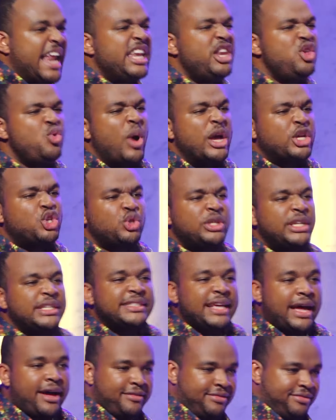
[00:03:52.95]
I knew I
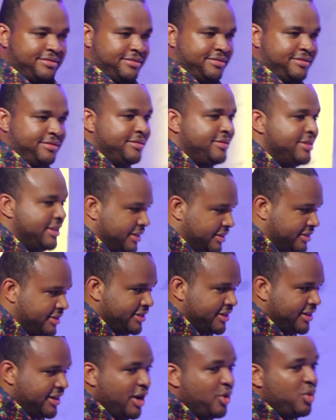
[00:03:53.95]
shouldn't have.
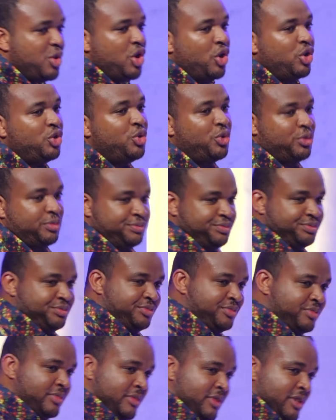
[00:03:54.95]
Yes. And we all
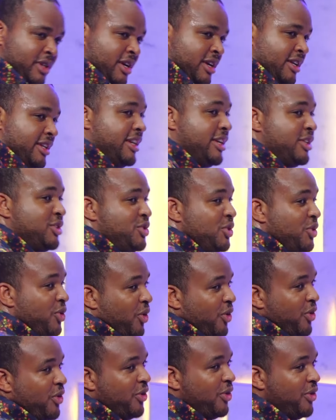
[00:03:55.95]
know. Didn't
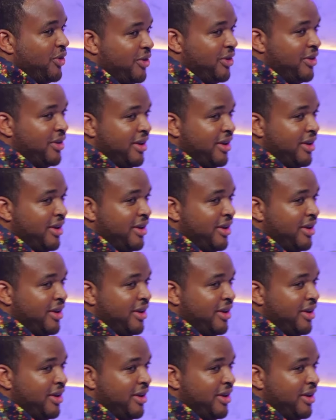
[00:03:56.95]
you know?